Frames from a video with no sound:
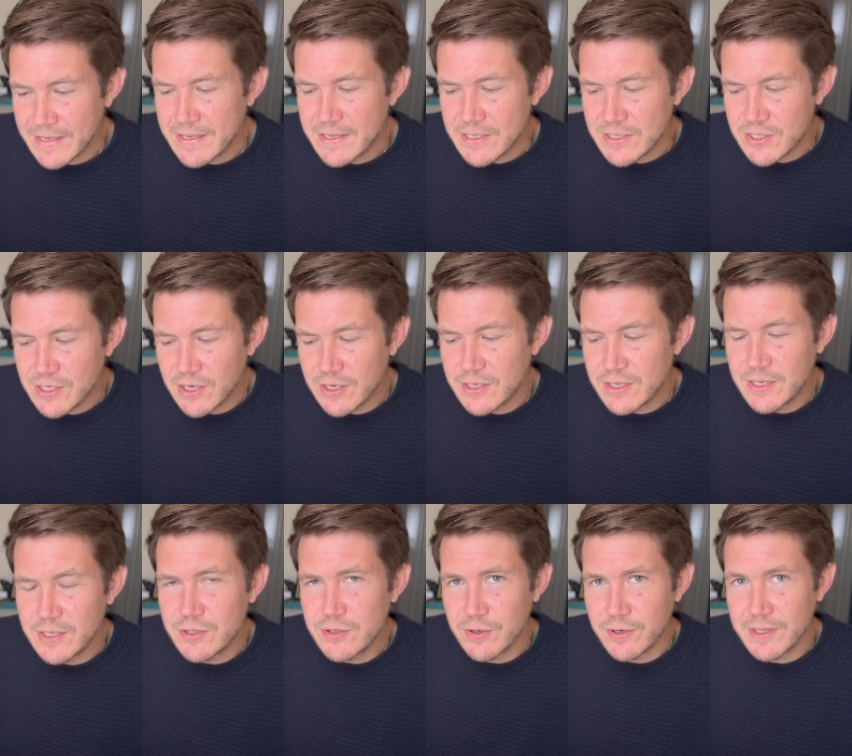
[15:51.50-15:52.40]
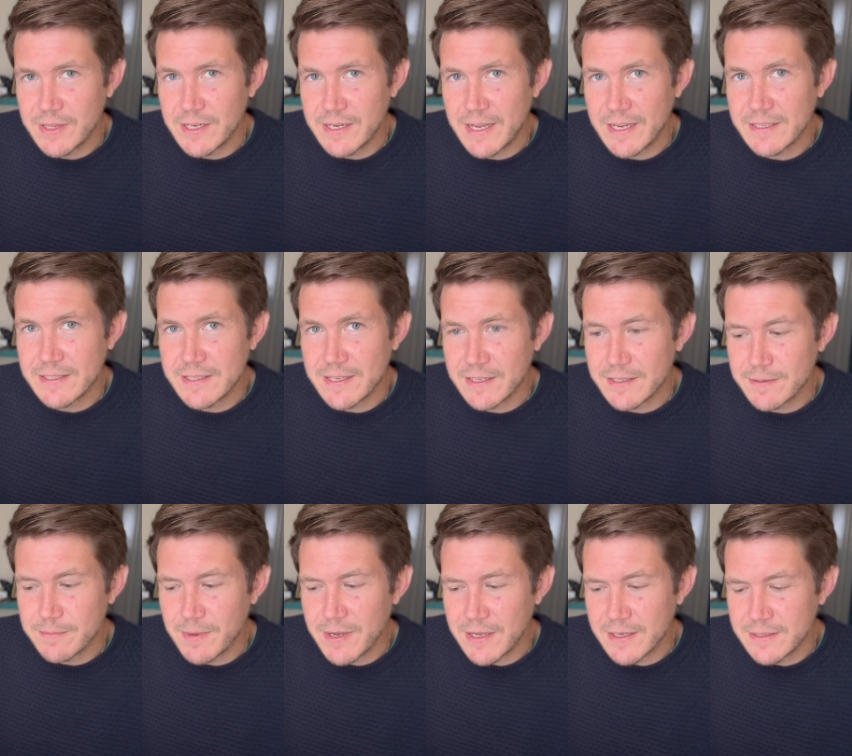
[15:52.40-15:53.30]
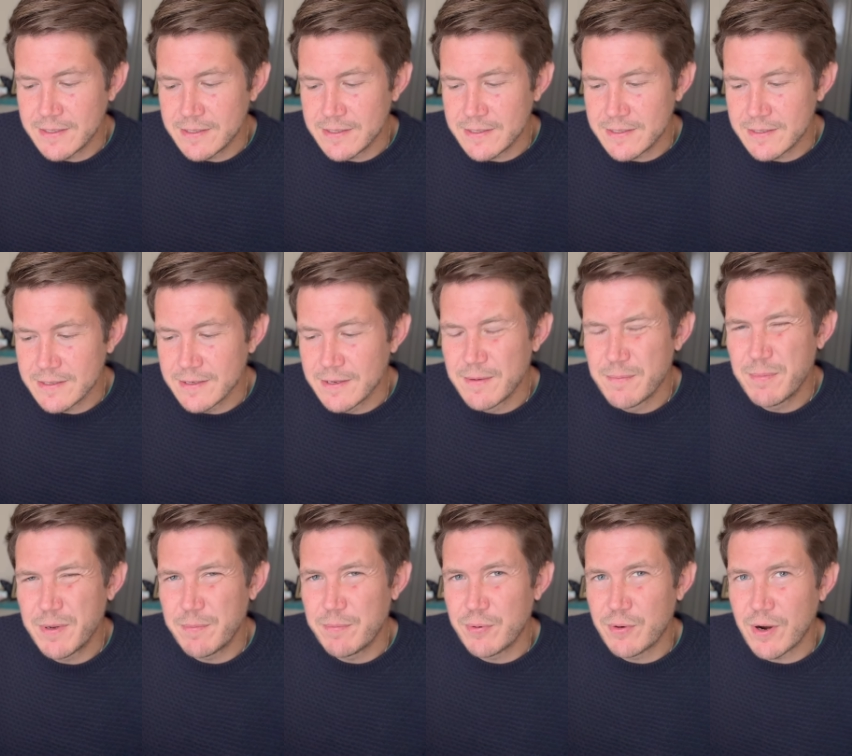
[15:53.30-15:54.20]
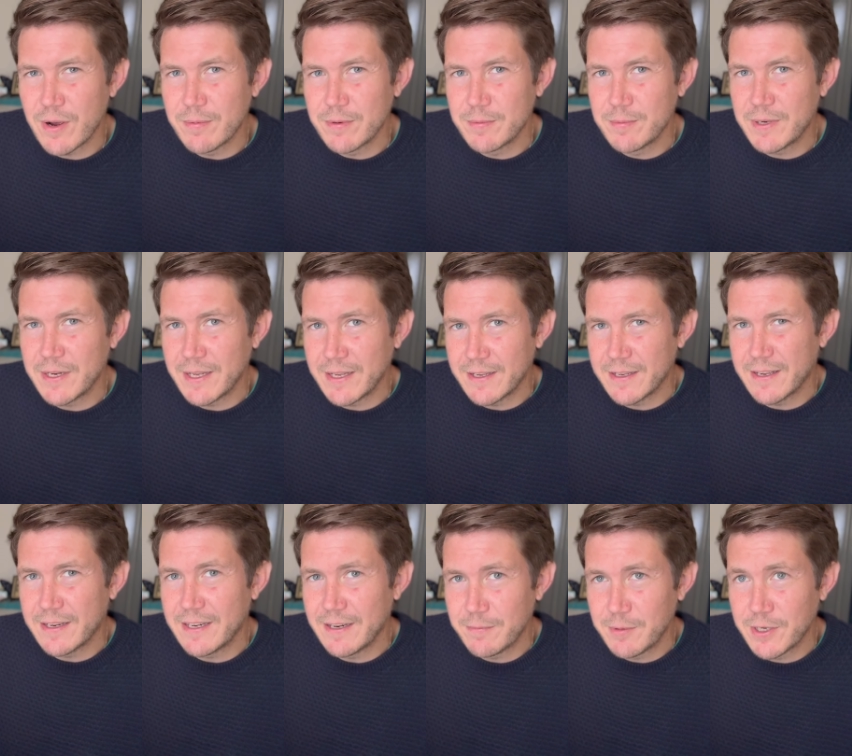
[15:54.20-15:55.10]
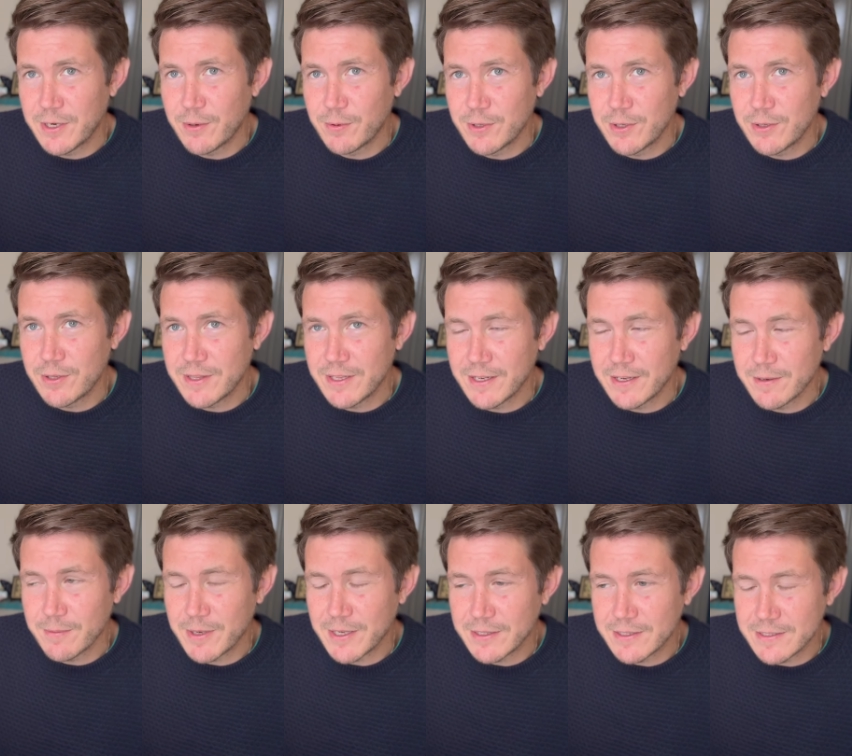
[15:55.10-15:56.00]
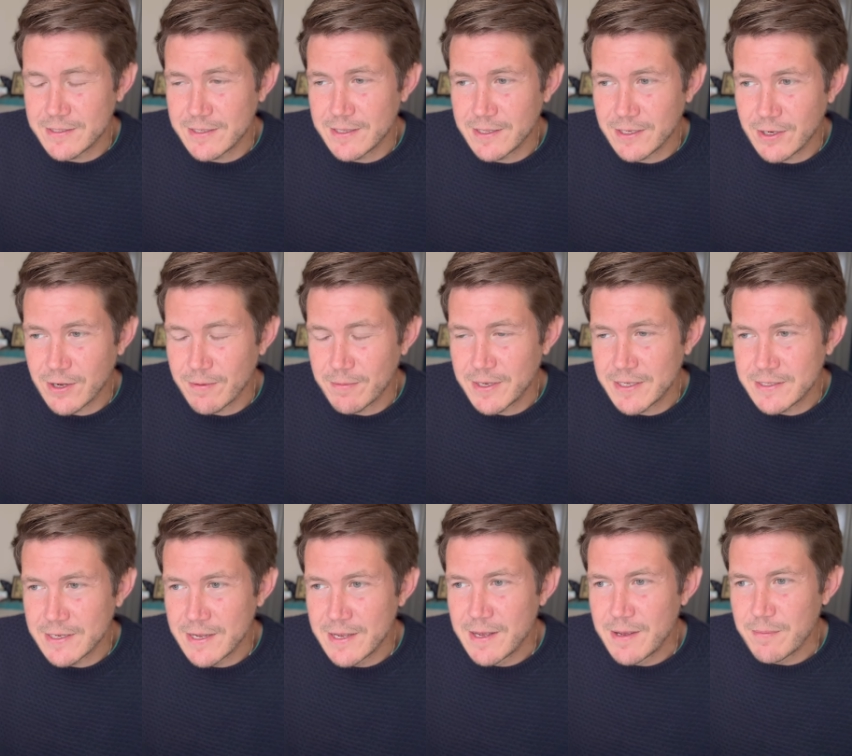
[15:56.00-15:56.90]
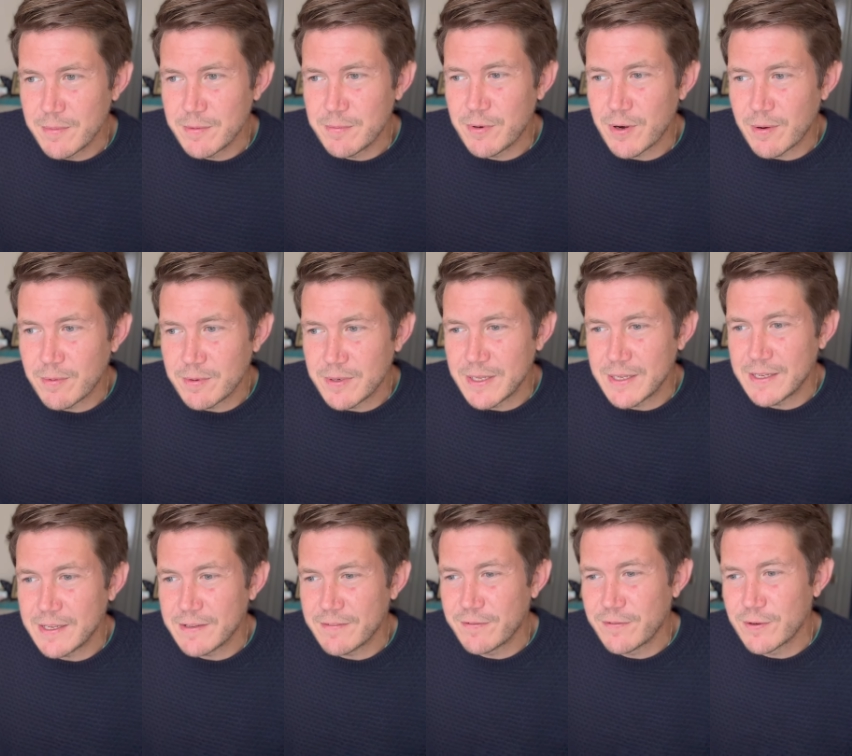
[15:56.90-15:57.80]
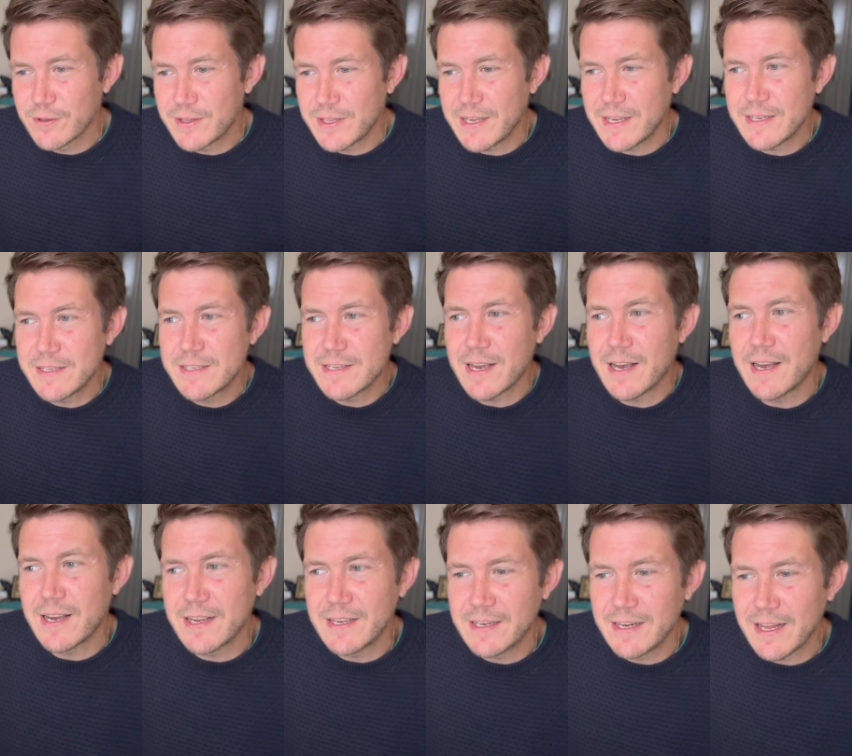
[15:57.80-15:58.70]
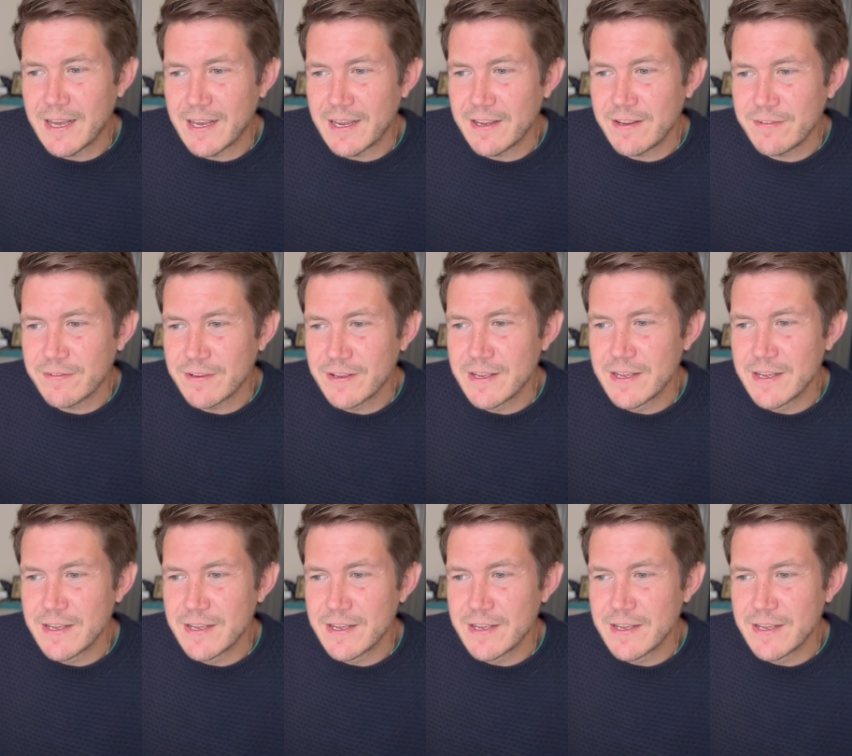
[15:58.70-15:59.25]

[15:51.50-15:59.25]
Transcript: certainly during the next six months, but probably, and let me know what you think about this in the comments, but probably for the entire life,